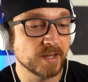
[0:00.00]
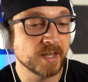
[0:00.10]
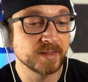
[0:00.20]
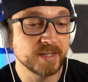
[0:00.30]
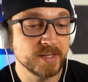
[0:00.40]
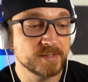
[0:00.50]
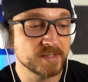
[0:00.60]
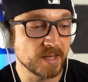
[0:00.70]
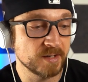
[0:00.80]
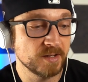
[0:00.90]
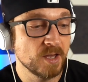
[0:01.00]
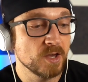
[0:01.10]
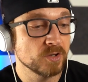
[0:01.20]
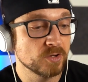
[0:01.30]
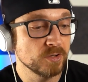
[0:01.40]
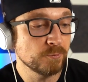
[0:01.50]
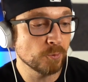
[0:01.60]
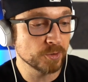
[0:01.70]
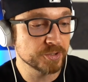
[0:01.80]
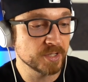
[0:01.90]
and Leah said, "Good
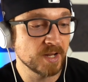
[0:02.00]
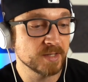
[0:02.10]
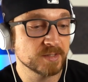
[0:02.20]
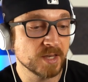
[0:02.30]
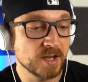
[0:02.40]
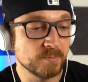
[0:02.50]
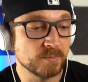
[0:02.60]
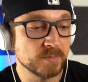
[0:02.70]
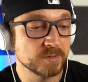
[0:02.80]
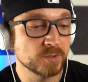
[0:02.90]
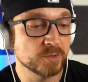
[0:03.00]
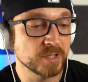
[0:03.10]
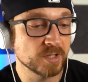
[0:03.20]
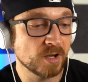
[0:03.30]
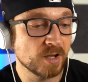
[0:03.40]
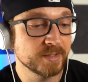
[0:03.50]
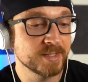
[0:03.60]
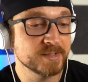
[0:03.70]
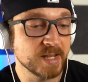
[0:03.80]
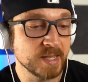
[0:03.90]
fortune has come." So she called
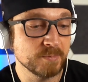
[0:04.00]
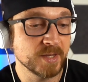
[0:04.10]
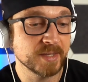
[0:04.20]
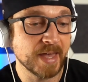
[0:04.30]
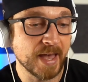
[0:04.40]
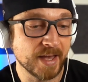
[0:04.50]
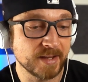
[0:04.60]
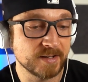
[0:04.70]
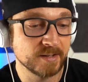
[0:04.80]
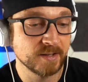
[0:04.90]
his name Gad.